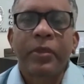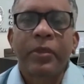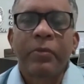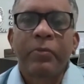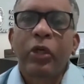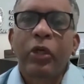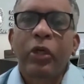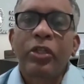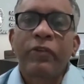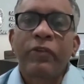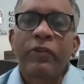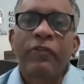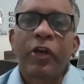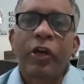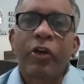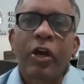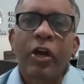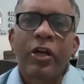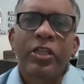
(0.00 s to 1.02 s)
Because if you
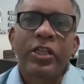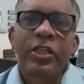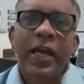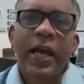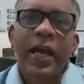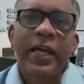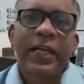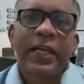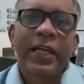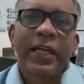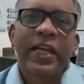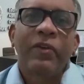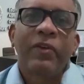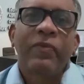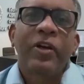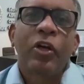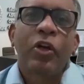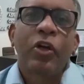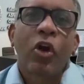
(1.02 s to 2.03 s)
are not sharing,
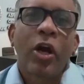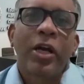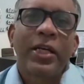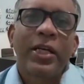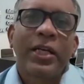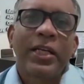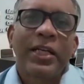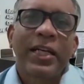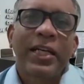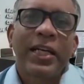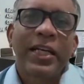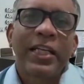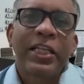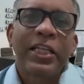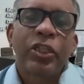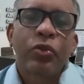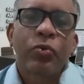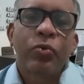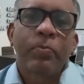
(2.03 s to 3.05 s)
it will not
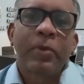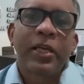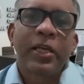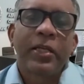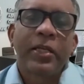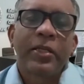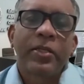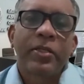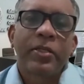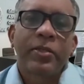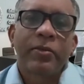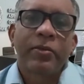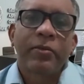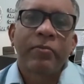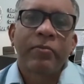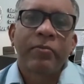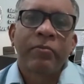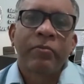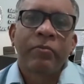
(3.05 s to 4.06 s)
reach to millions
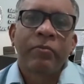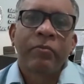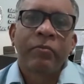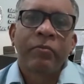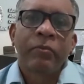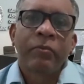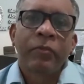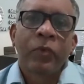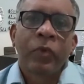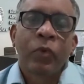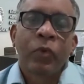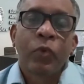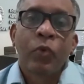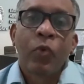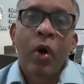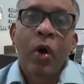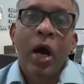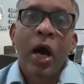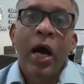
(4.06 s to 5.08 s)

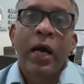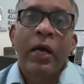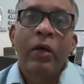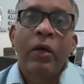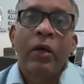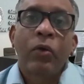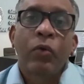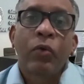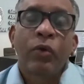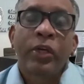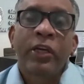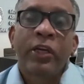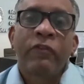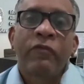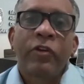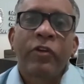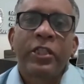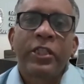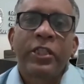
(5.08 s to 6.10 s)
who are looking
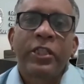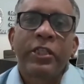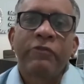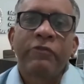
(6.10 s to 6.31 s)
for such